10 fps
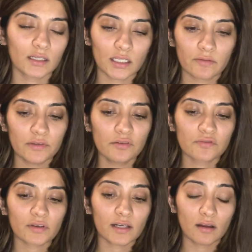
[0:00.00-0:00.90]
Like, we used
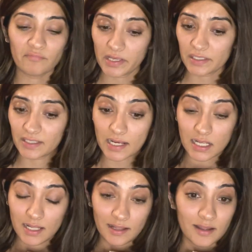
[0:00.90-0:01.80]
to get amazing
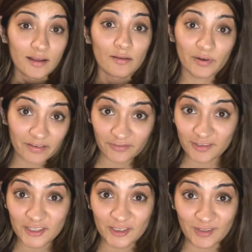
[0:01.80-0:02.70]

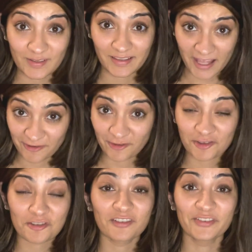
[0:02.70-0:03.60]
breakfast,
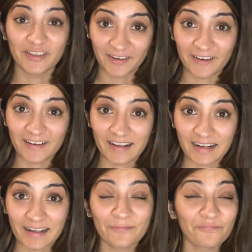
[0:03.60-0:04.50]
lunch, dinner,
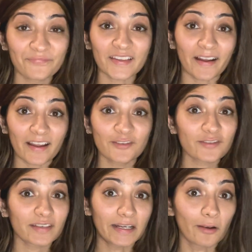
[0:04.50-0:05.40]
and yeah, I used
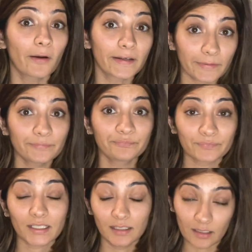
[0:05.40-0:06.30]
to eat a lot.
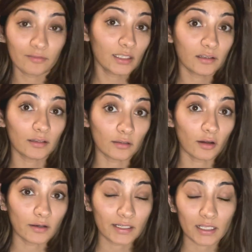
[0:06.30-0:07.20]
I really eat a
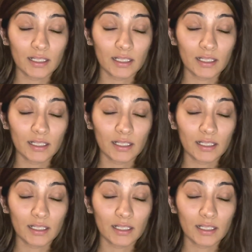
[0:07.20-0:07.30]
lot.